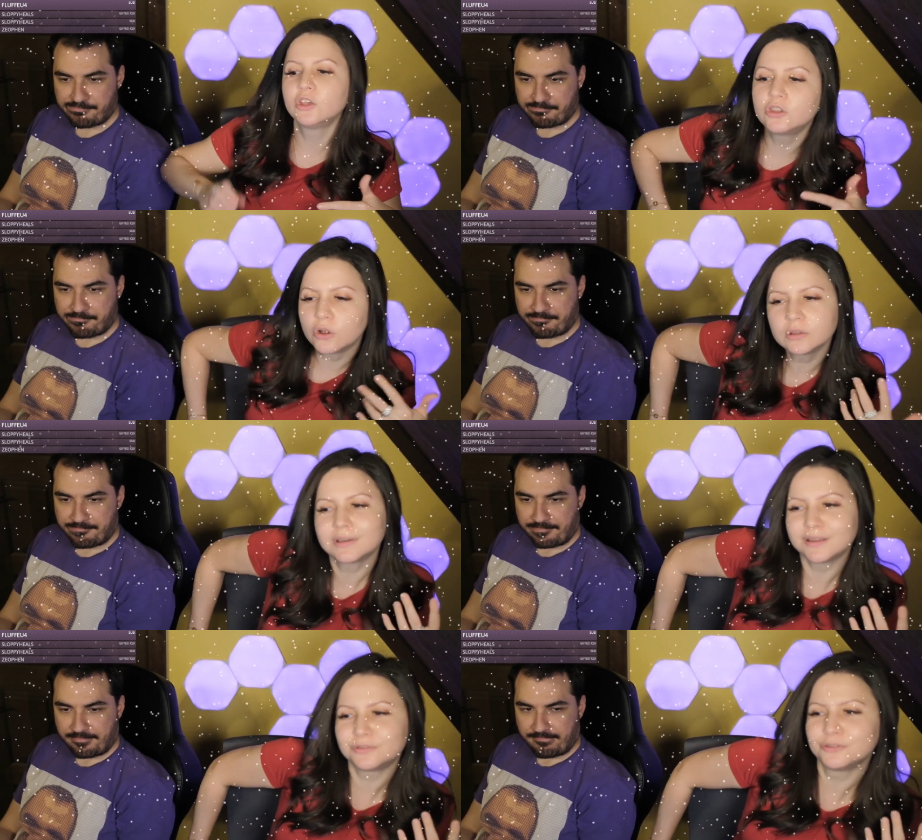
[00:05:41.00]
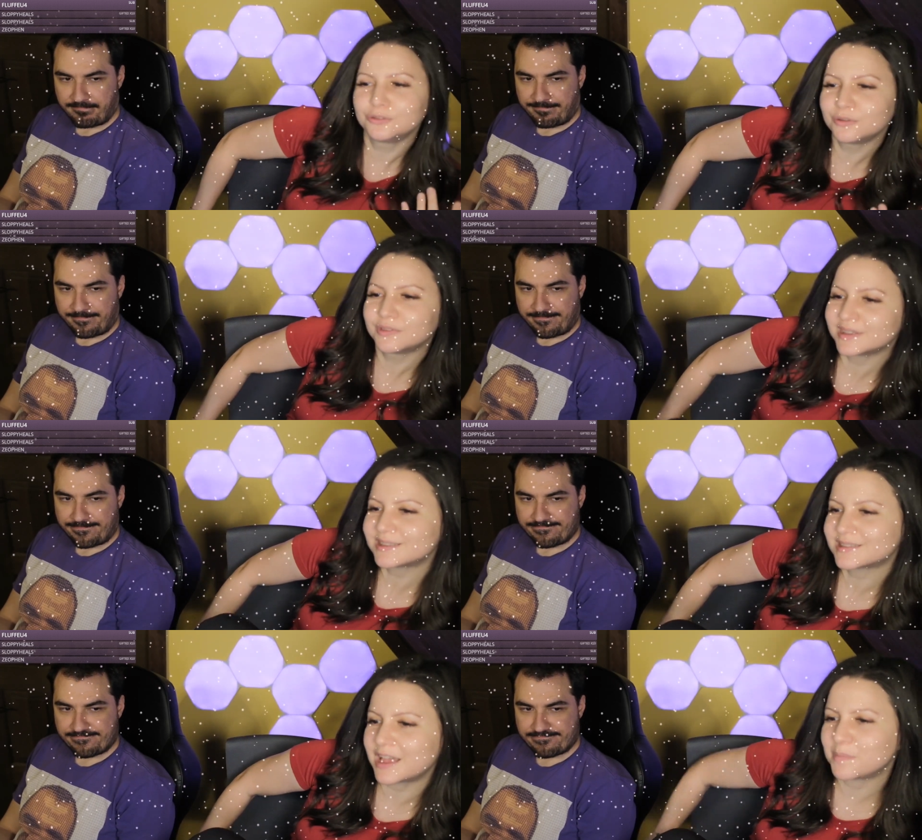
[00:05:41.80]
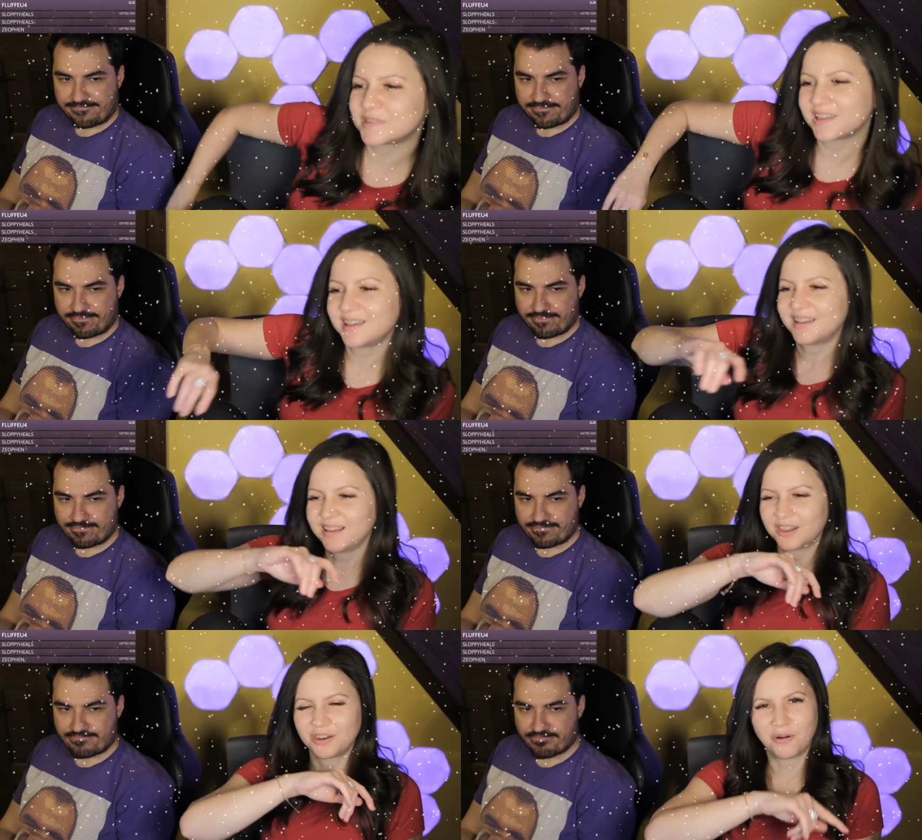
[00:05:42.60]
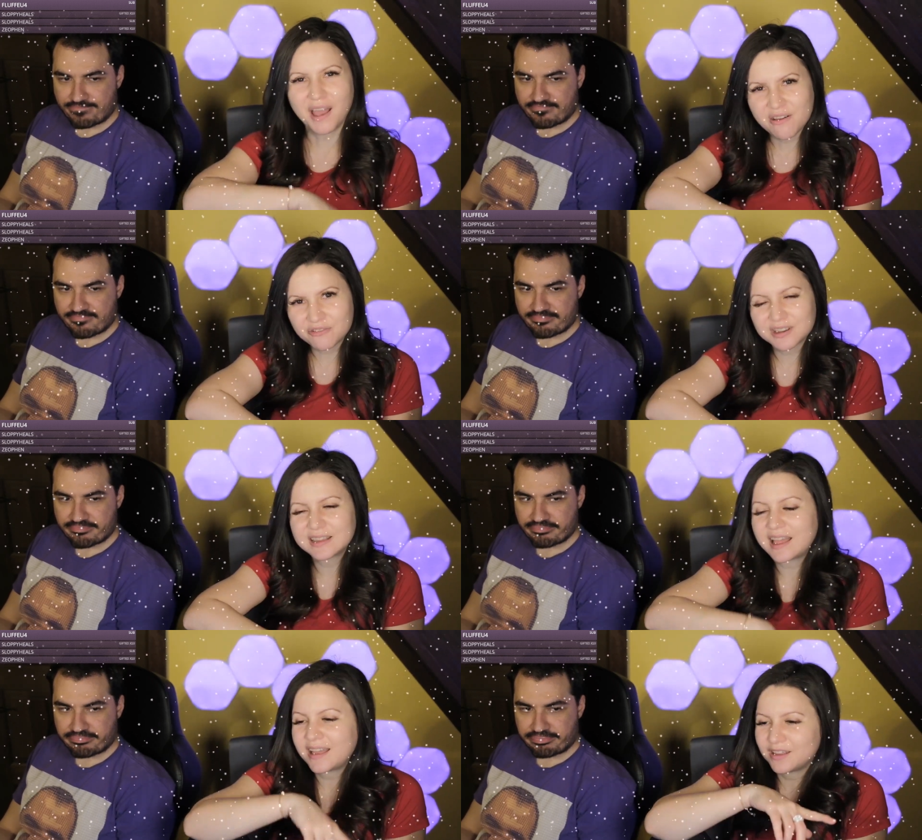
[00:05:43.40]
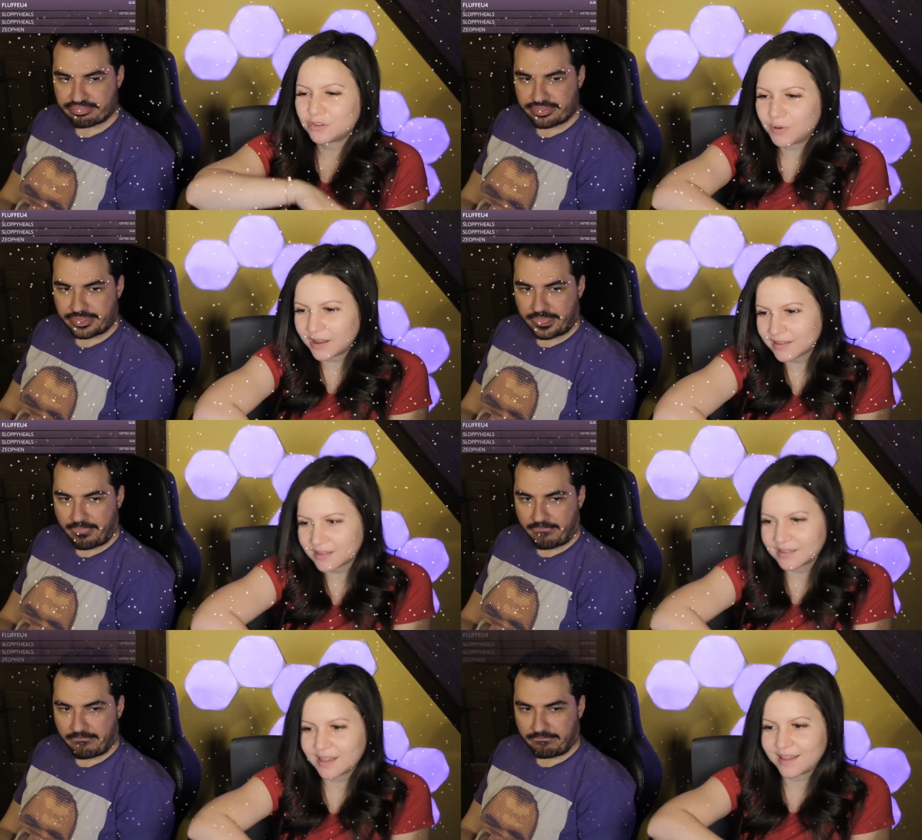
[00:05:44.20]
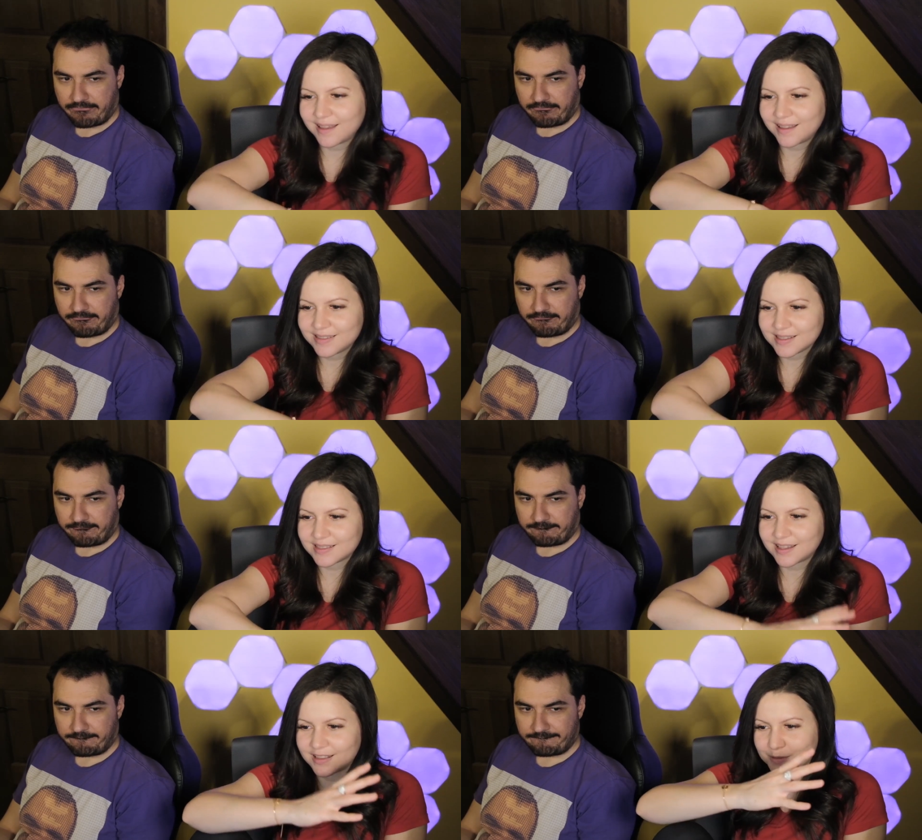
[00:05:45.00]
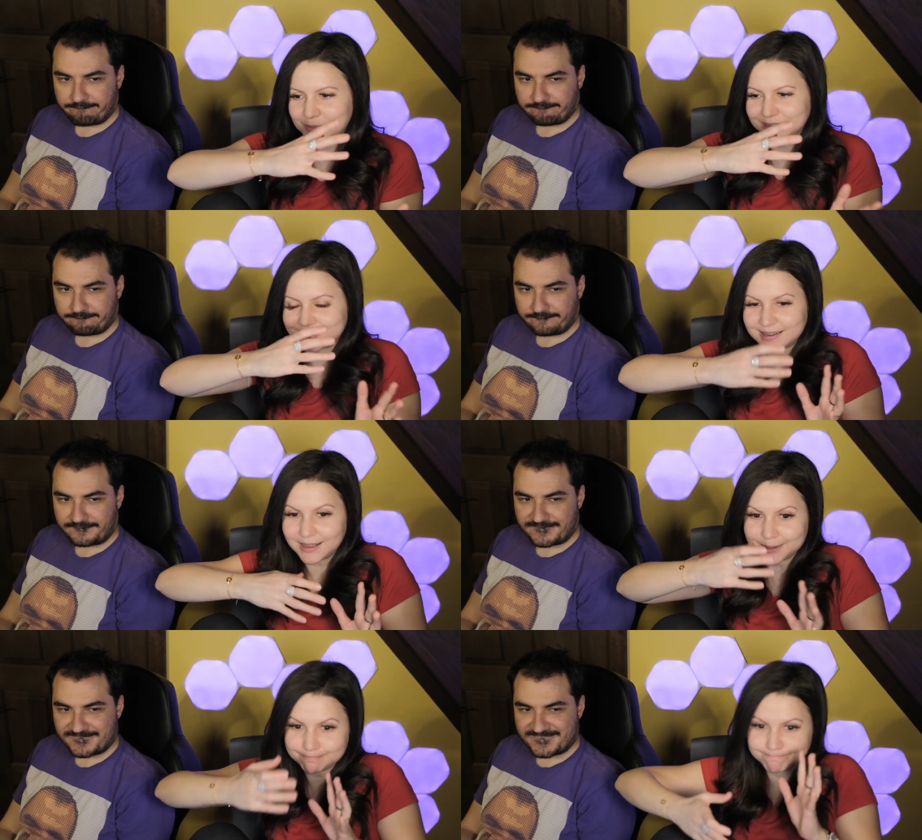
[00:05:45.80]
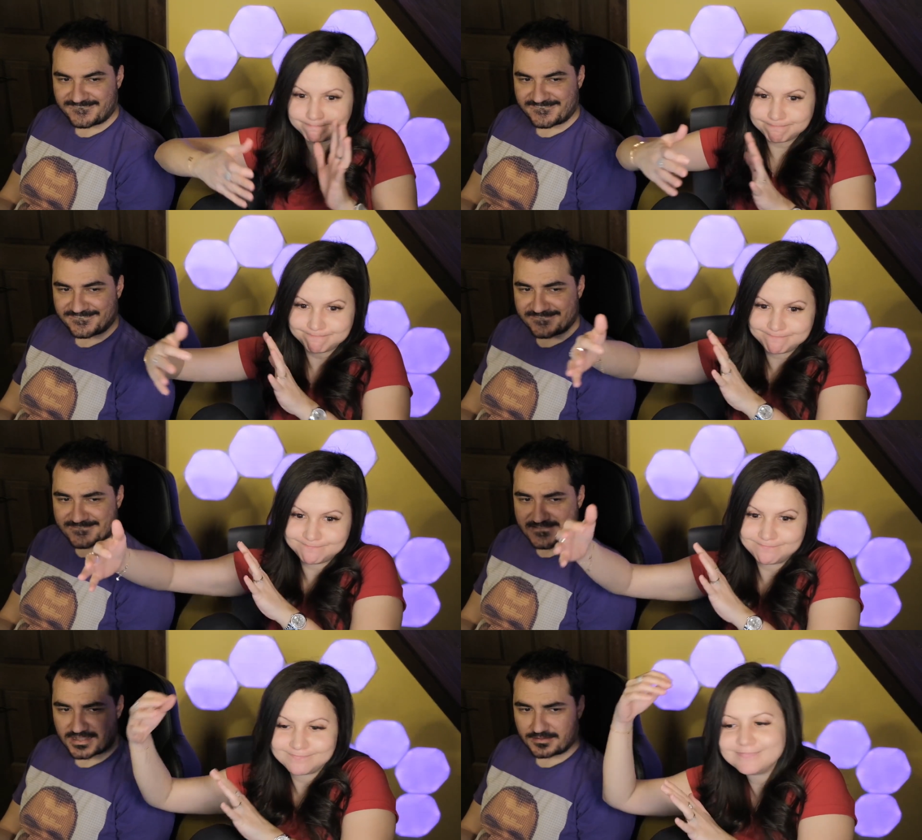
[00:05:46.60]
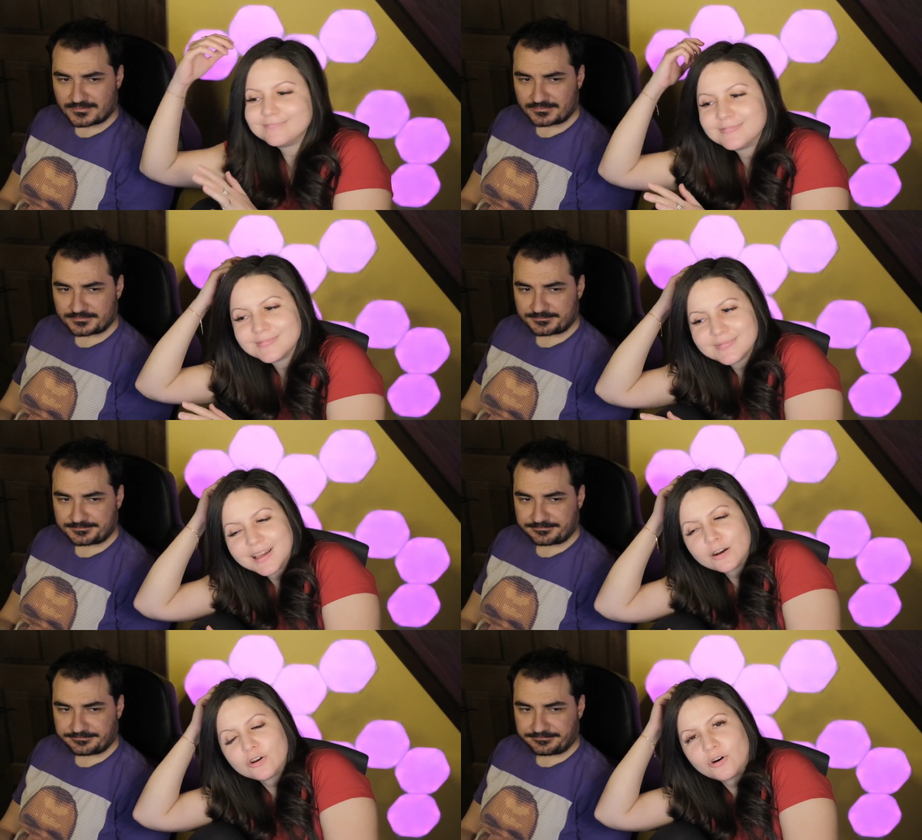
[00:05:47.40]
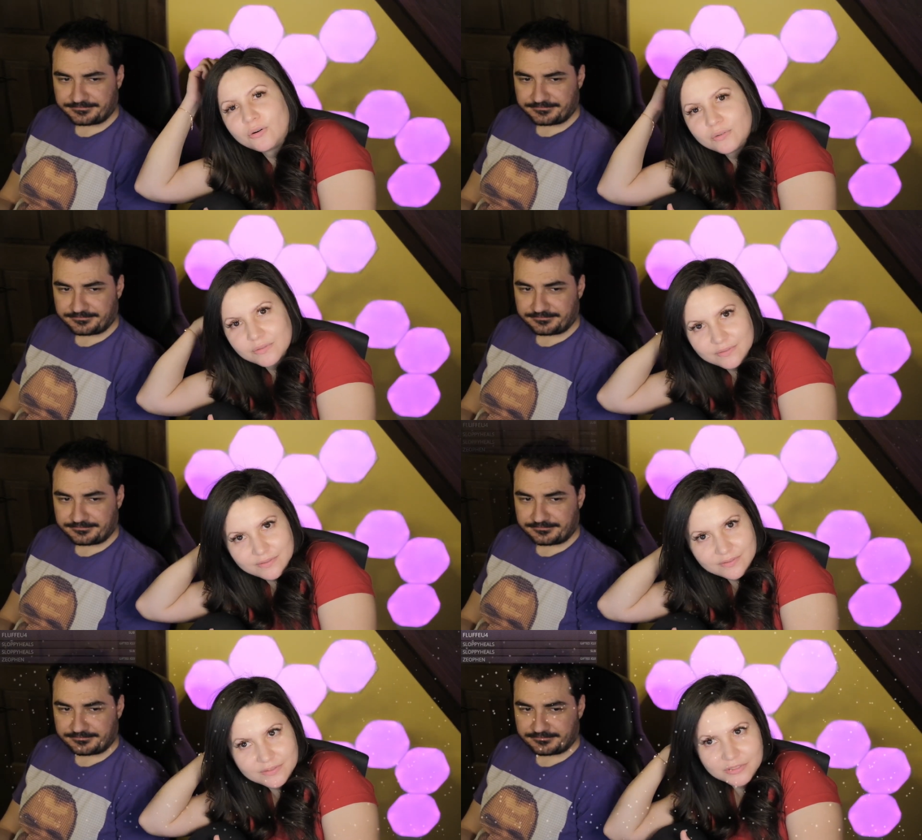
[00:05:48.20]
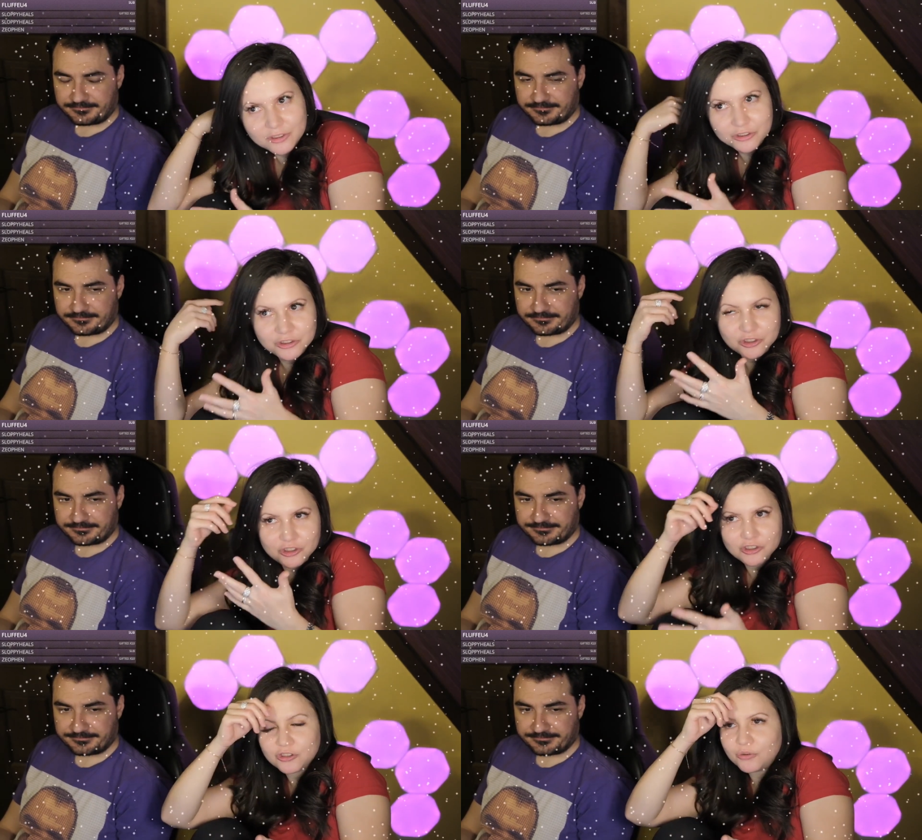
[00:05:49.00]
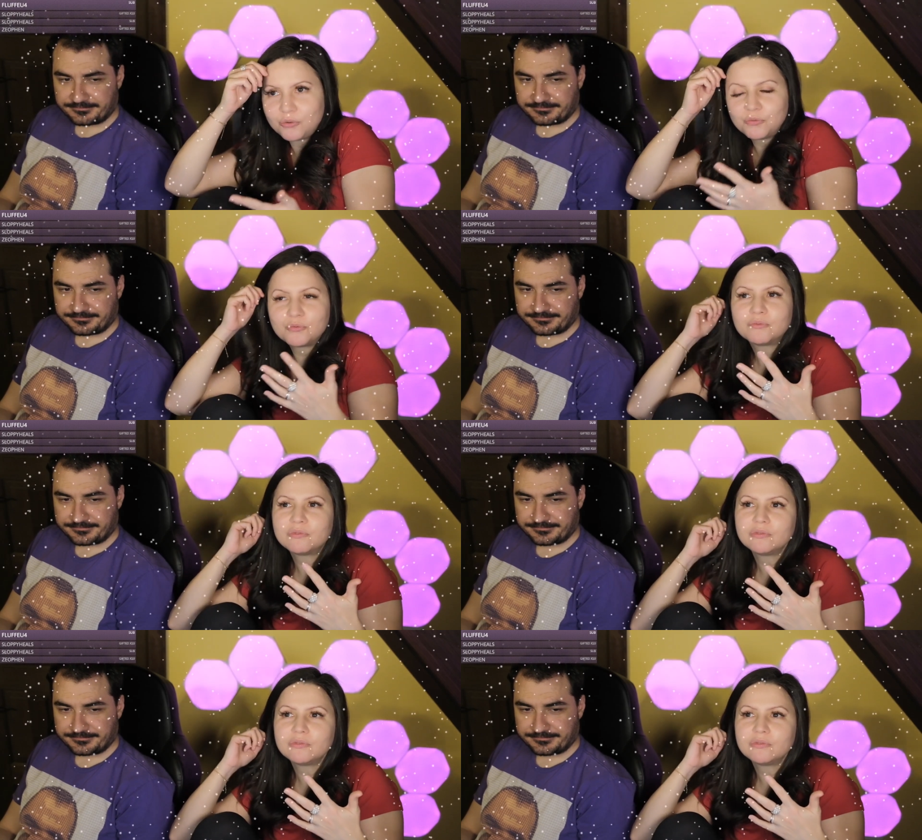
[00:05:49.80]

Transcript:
Speaker 1: You don't need to do these steps, you know, every day, twice a day, as I said, but it's like, I don't know, you